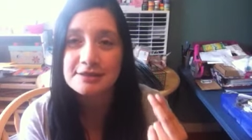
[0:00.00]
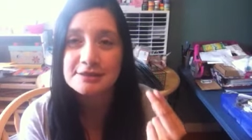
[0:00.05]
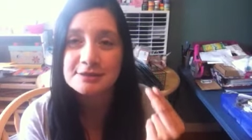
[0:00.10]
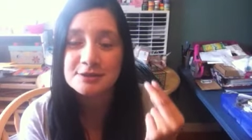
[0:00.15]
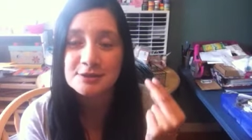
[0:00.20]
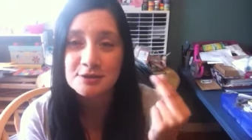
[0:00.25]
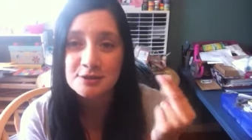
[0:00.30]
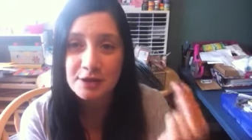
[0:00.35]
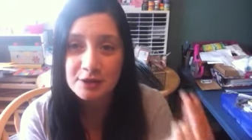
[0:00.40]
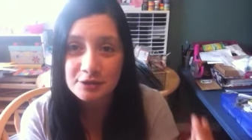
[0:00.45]

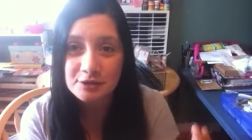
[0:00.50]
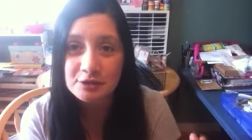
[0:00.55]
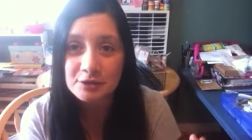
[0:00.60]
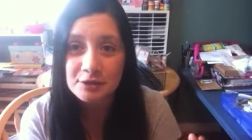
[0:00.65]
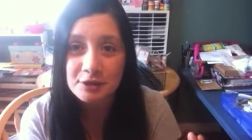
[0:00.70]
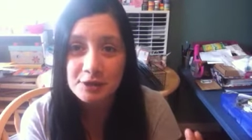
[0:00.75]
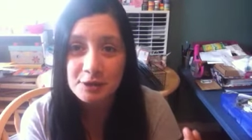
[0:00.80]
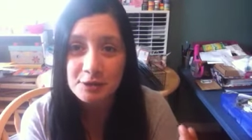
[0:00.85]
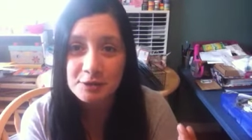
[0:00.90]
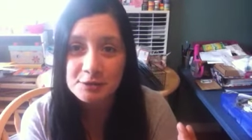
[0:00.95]
so that you
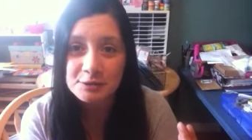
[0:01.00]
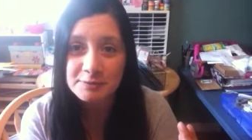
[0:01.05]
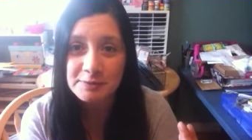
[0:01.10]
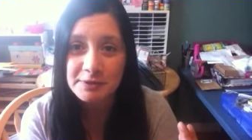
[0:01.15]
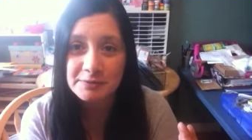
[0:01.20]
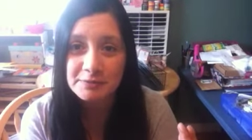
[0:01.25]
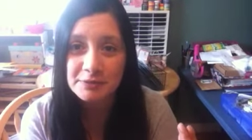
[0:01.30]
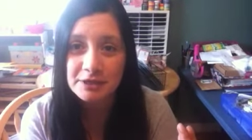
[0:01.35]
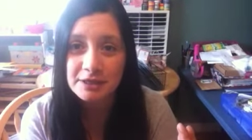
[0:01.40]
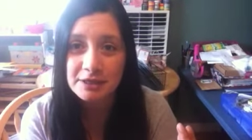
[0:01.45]
can go
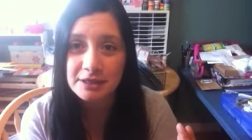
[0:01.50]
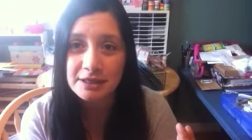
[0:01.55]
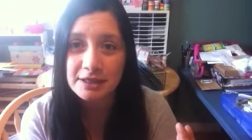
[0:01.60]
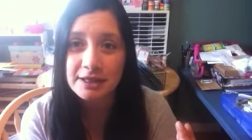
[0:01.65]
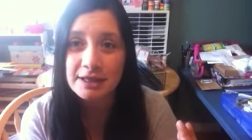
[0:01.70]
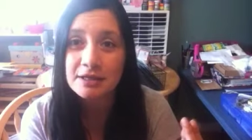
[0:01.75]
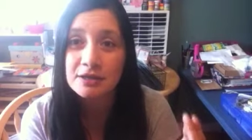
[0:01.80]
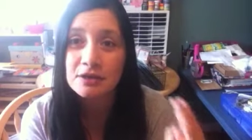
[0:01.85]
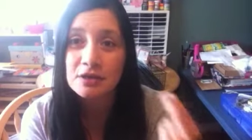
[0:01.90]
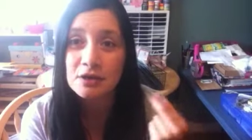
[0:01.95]
spend money
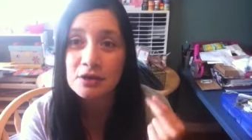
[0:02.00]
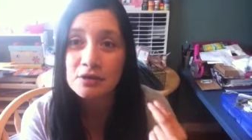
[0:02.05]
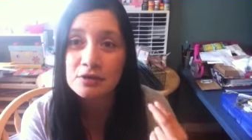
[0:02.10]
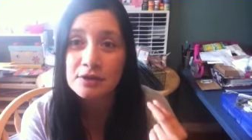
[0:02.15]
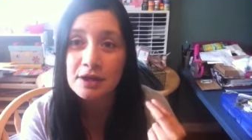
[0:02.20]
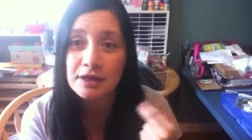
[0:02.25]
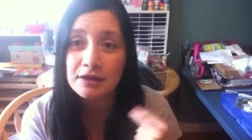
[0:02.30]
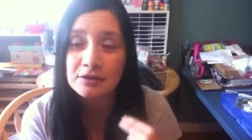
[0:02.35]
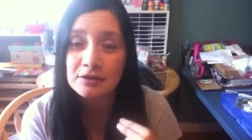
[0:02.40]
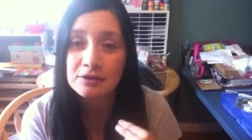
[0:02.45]
and know
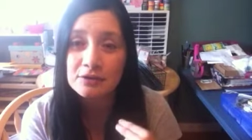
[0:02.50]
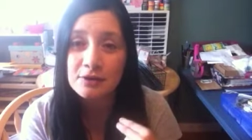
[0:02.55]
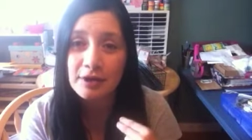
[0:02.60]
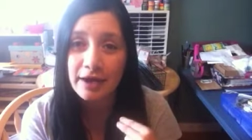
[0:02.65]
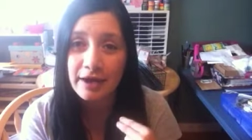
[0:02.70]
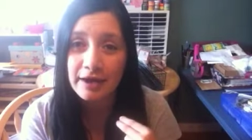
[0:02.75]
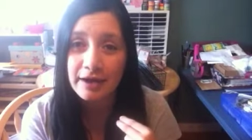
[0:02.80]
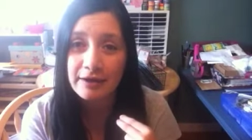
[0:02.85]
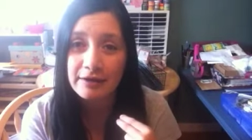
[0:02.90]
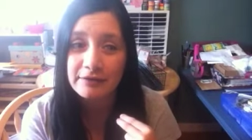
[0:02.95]
that you
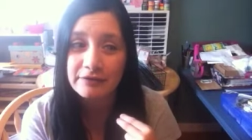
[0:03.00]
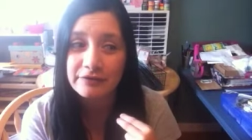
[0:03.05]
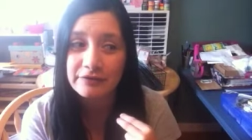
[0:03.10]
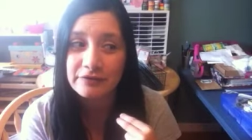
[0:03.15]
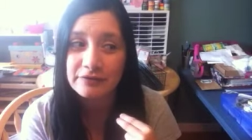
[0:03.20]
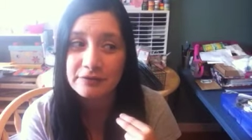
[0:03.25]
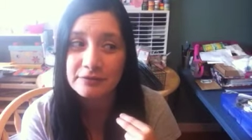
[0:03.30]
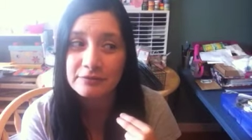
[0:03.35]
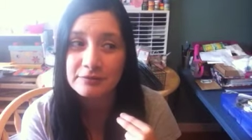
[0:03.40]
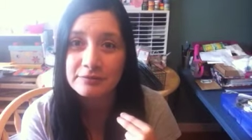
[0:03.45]
have
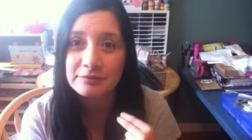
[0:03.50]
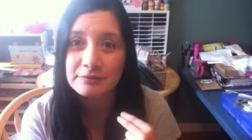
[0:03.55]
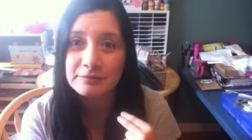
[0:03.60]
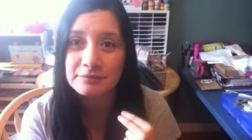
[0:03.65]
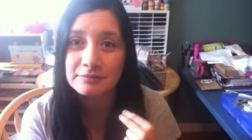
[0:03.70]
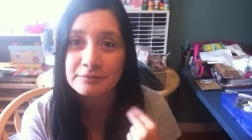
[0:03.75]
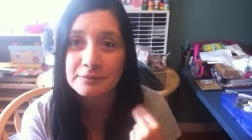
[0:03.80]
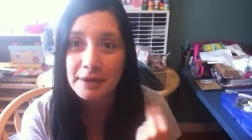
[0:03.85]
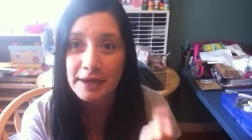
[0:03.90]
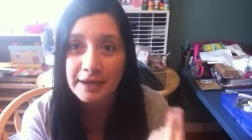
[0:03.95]

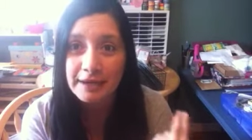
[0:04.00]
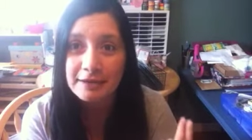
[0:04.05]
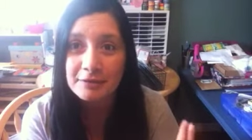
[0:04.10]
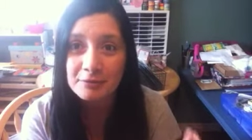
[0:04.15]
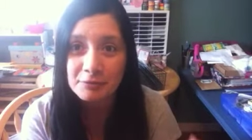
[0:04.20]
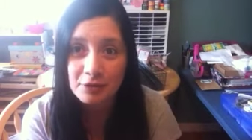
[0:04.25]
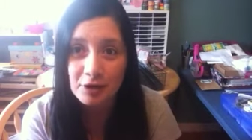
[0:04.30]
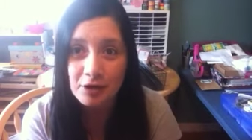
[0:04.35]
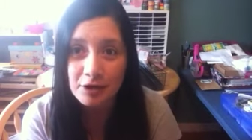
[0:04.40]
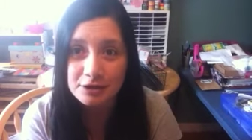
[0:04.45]

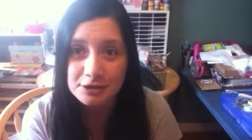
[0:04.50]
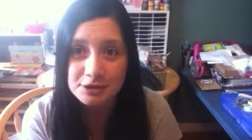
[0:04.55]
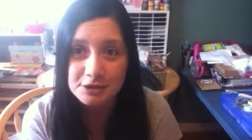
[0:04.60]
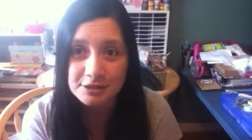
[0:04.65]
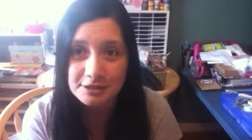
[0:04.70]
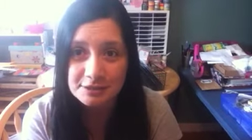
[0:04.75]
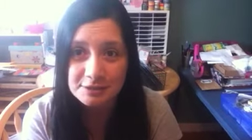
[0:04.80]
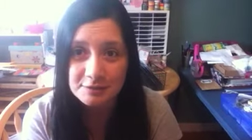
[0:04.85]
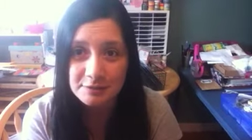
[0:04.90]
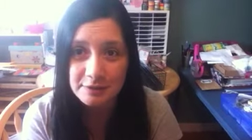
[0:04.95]
made
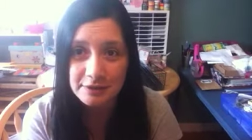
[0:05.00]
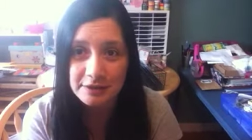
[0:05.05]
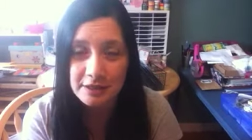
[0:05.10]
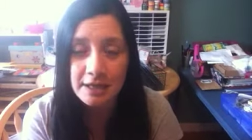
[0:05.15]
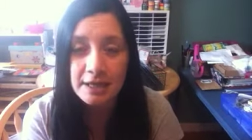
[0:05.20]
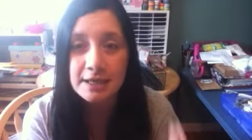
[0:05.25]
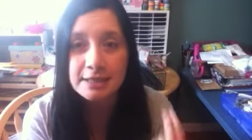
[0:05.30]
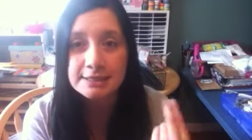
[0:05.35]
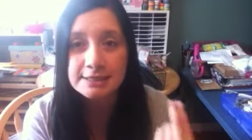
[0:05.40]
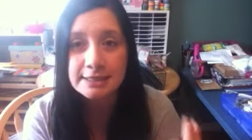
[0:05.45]
projects with.
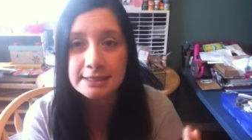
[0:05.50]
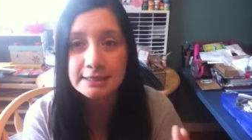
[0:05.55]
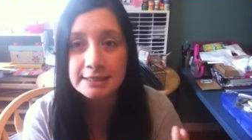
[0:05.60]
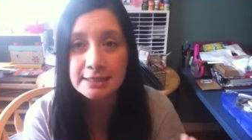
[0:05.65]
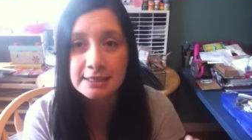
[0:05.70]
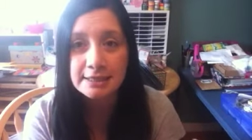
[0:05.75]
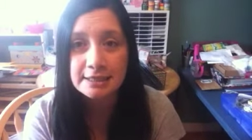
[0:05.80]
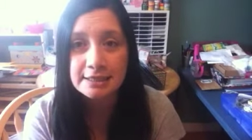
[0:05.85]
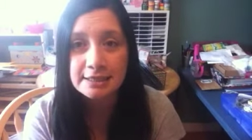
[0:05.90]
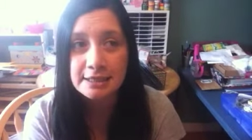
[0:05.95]
Because I
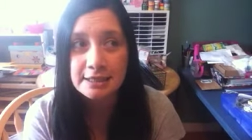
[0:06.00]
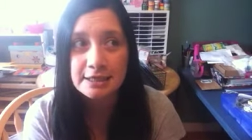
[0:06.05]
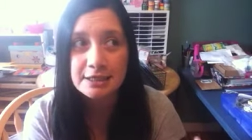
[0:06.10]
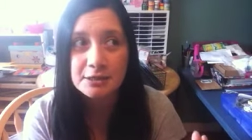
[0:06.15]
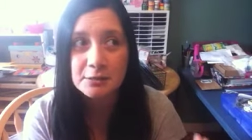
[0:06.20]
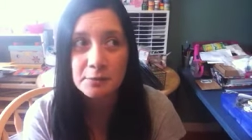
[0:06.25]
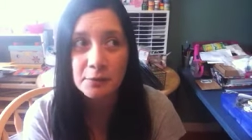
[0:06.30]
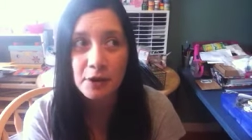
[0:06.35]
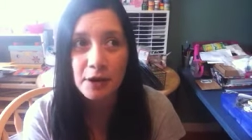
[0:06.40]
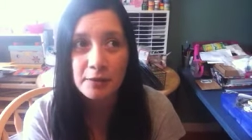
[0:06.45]
think
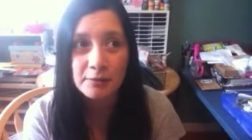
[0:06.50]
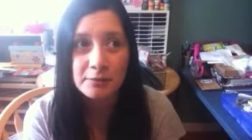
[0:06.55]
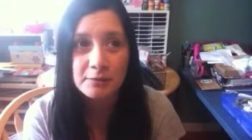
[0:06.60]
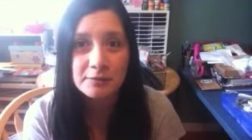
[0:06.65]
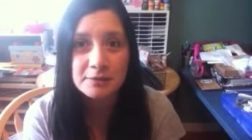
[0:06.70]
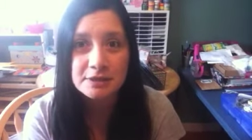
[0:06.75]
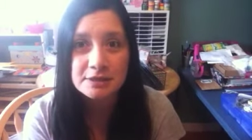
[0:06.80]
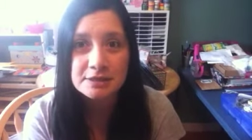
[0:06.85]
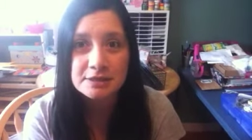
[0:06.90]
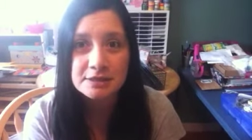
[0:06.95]
the
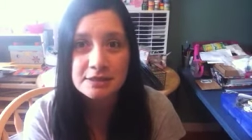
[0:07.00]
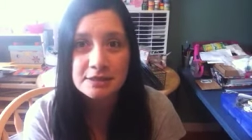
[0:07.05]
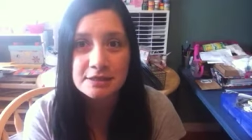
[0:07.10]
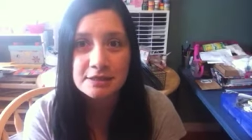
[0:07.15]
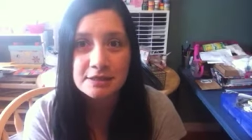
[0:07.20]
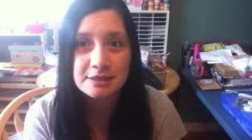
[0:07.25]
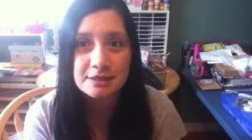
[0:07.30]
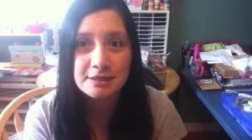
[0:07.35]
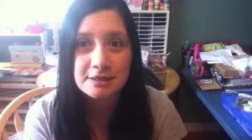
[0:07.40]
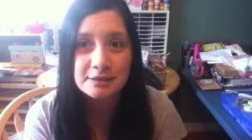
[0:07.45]
problem is
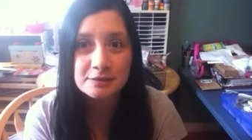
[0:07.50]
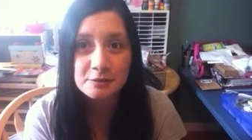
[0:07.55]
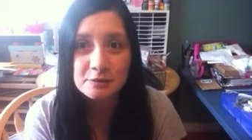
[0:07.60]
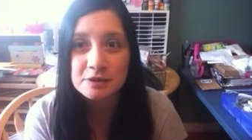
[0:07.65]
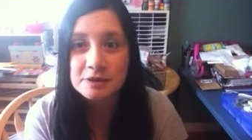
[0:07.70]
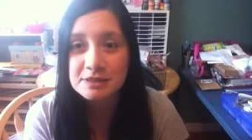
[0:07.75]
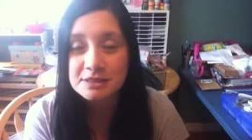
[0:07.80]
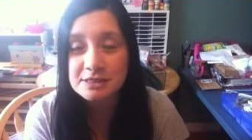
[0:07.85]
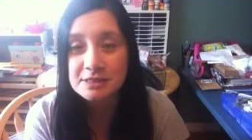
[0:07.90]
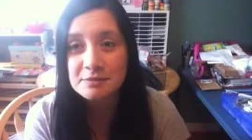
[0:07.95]
is
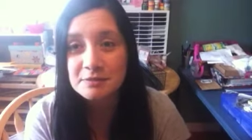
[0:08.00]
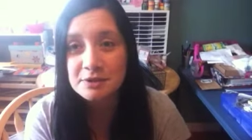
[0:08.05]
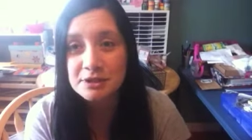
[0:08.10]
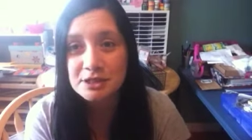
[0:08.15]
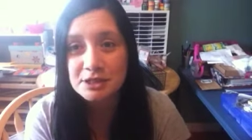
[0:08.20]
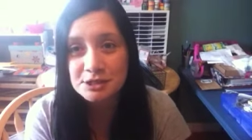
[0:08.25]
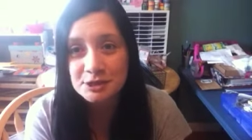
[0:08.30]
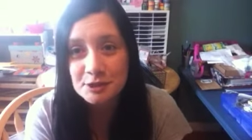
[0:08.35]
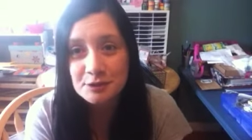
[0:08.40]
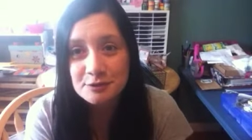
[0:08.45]
when
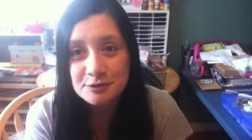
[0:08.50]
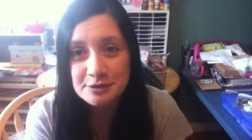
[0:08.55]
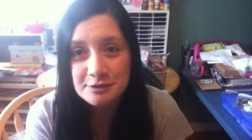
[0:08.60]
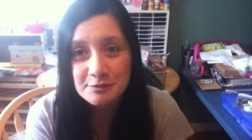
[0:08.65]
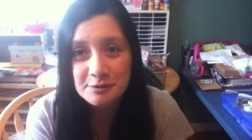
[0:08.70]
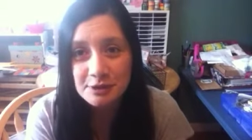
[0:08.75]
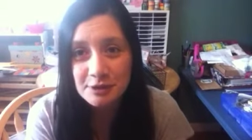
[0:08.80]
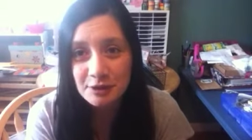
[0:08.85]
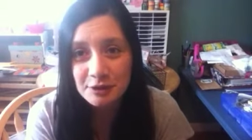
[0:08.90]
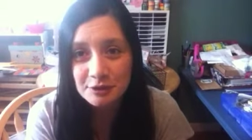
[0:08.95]
somebody shows
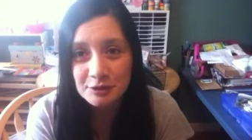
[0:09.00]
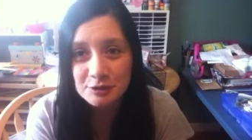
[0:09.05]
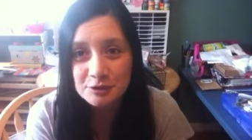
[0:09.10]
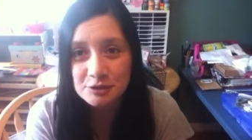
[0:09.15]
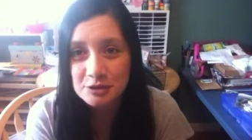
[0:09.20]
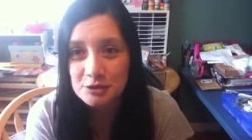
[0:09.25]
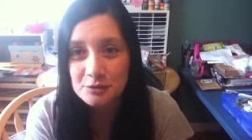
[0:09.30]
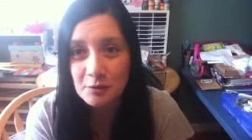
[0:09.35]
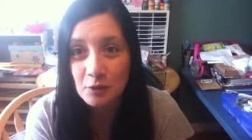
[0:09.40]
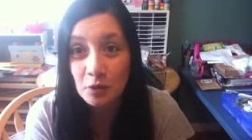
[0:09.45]
something on
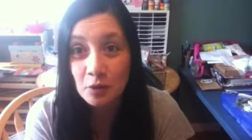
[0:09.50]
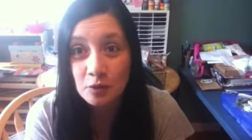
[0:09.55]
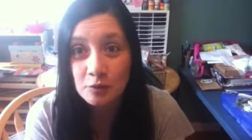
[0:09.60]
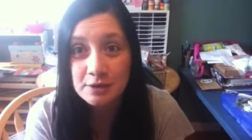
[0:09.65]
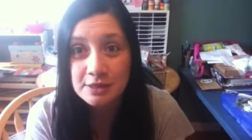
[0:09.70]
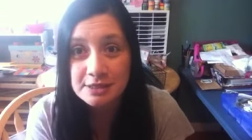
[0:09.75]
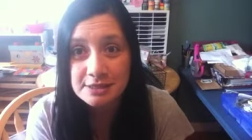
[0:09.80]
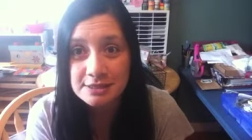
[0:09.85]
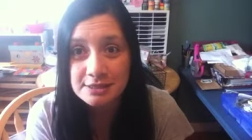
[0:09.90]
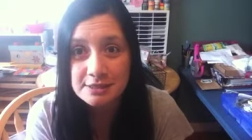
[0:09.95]
YouTube or
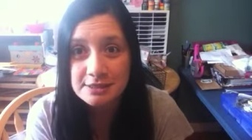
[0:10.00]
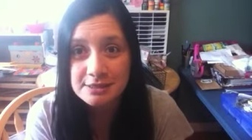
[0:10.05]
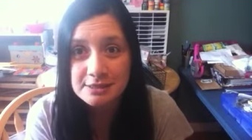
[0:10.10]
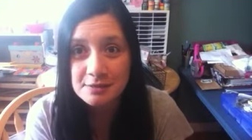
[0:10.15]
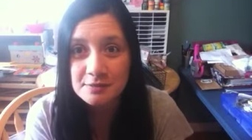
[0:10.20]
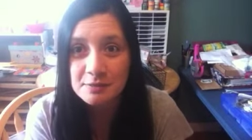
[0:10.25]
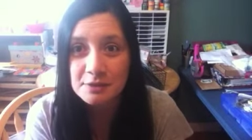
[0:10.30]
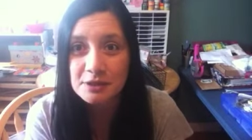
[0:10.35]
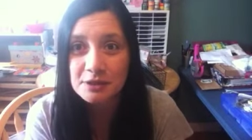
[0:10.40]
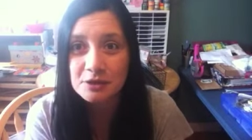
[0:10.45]
we see
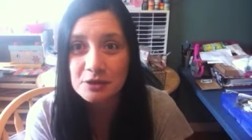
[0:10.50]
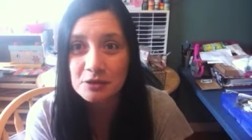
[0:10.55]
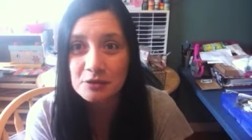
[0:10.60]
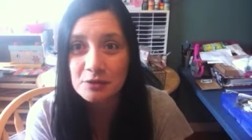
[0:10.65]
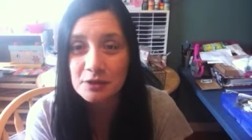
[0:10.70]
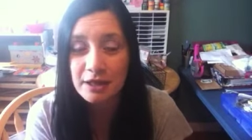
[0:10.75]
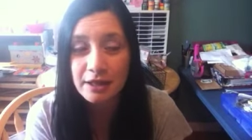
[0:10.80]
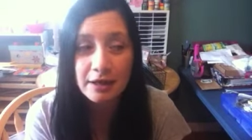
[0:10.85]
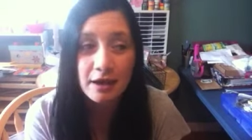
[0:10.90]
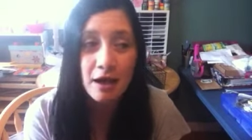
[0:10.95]
something new,
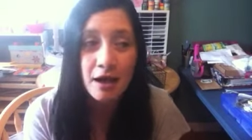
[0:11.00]
we're like,